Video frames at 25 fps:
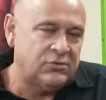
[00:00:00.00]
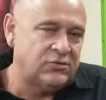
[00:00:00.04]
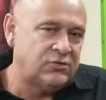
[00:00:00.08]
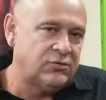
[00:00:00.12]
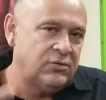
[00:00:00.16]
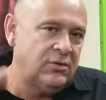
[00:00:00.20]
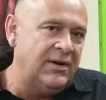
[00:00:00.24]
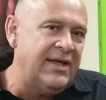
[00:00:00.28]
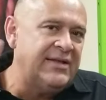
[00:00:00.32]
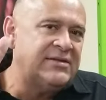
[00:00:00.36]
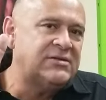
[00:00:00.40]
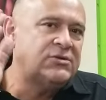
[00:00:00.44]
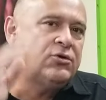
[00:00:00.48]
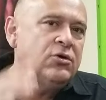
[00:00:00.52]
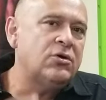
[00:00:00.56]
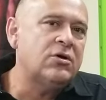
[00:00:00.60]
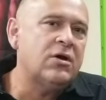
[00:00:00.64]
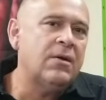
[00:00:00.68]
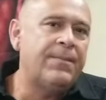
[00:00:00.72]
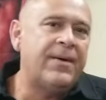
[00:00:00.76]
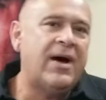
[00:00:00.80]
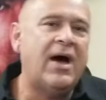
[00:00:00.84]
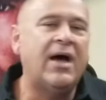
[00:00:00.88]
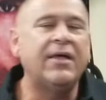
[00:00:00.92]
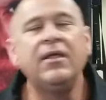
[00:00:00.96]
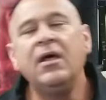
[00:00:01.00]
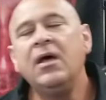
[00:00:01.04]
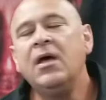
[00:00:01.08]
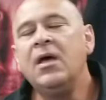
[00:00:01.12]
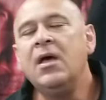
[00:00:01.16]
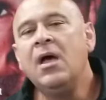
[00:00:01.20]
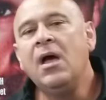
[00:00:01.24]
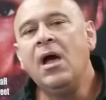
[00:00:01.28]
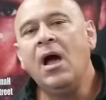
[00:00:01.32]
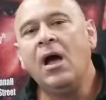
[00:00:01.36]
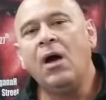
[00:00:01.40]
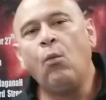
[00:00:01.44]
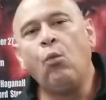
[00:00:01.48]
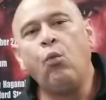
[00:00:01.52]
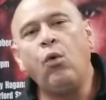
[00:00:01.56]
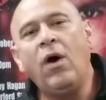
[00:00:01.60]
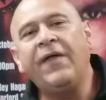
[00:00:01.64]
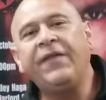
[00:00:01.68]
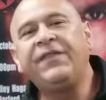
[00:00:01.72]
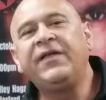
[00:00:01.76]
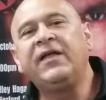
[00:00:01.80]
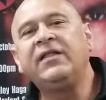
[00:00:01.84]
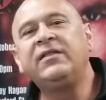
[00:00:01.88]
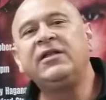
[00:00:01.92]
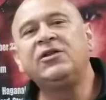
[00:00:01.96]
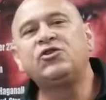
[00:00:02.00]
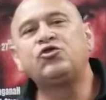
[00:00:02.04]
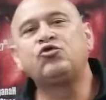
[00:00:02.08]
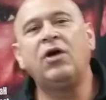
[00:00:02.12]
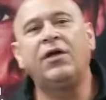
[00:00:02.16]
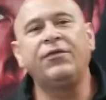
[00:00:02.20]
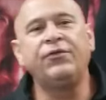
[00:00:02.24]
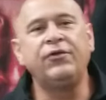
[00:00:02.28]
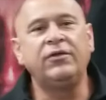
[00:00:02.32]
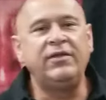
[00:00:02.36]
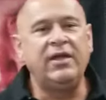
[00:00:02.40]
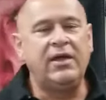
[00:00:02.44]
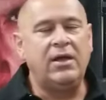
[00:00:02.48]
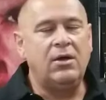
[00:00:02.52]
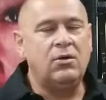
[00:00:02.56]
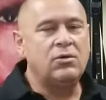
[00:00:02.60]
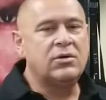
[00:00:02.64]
So let's talk about what they did throughout the day.